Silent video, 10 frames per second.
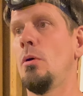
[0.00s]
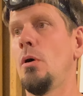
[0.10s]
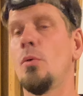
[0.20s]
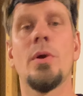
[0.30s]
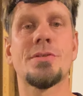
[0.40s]

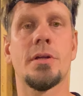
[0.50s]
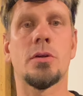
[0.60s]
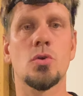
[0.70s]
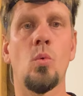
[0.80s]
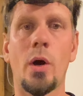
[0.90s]
a
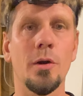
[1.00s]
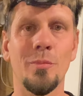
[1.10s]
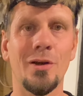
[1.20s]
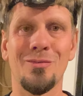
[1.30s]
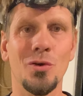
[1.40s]
residential
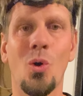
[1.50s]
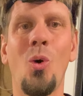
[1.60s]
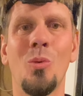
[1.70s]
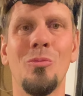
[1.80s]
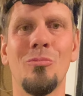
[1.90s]
wireman of your
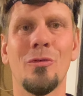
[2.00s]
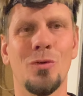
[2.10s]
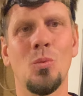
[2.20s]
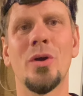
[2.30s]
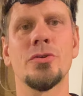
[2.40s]
home
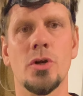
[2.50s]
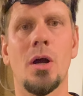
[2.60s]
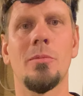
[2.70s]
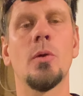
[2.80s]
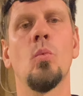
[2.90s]
for one
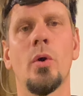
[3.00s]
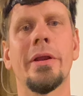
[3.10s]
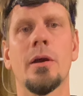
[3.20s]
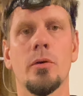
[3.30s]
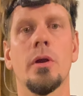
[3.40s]
job in
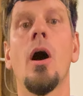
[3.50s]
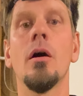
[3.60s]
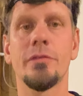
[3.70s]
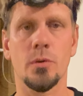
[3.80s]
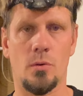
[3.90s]
one area
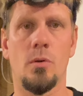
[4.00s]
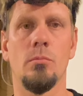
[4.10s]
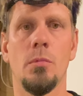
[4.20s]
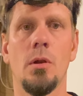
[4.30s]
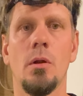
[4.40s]
of your home.
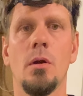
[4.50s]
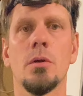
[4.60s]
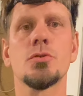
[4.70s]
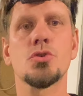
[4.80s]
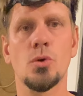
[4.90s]

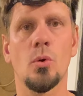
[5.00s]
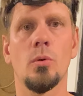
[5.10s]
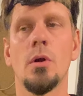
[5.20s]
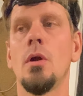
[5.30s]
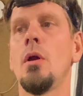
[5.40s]

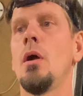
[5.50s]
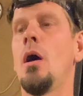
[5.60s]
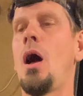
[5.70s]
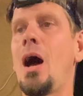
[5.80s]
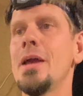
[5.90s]
So
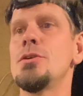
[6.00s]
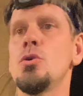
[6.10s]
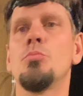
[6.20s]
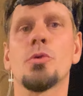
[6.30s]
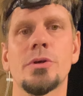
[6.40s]
I
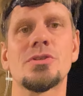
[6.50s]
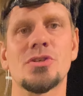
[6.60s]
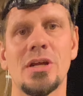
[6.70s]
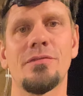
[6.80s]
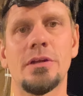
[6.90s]
do preach
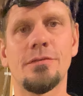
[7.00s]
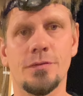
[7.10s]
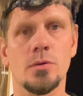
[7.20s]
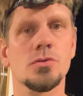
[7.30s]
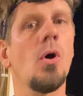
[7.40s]
safety
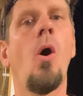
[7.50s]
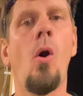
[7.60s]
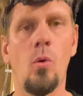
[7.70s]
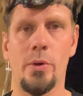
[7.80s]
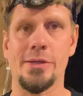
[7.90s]
first,
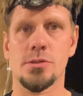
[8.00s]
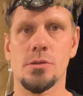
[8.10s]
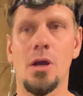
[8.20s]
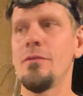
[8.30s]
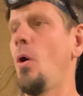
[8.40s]
always.
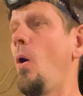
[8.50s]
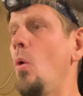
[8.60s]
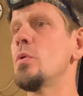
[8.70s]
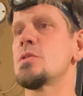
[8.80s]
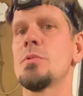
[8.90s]
I've
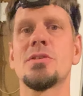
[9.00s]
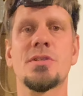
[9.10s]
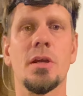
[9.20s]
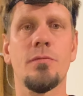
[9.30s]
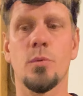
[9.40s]
always been
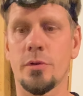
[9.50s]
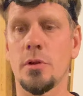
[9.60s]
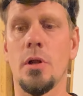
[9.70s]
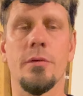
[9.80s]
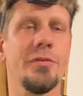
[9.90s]
safe with
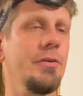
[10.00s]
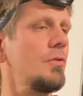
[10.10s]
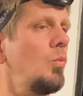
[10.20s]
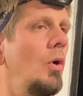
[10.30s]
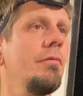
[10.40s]
gloves.
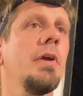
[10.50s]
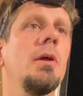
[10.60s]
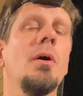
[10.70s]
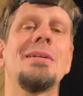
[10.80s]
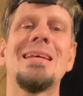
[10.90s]
This one
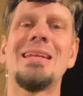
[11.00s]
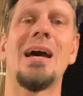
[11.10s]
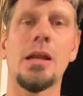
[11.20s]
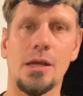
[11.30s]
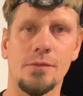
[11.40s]
video, I did
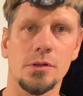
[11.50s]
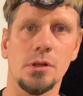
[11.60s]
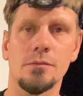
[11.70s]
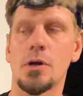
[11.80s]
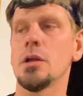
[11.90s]
not have a
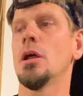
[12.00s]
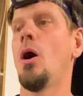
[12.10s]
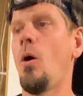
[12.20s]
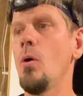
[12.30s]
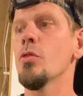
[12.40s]
glove on,
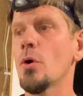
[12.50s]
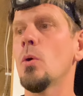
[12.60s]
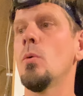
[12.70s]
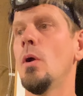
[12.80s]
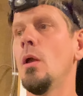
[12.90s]

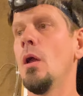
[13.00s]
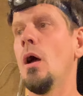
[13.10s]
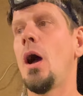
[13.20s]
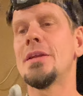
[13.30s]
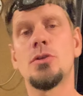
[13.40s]
although
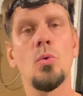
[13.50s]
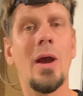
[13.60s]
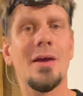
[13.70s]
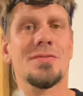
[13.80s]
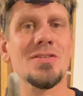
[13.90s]
I do
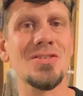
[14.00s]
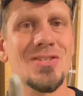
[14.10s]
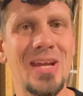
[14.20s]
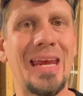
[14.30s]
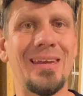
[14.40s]
have to
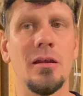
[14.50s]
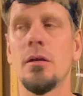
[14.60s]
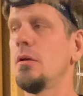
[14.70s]
state,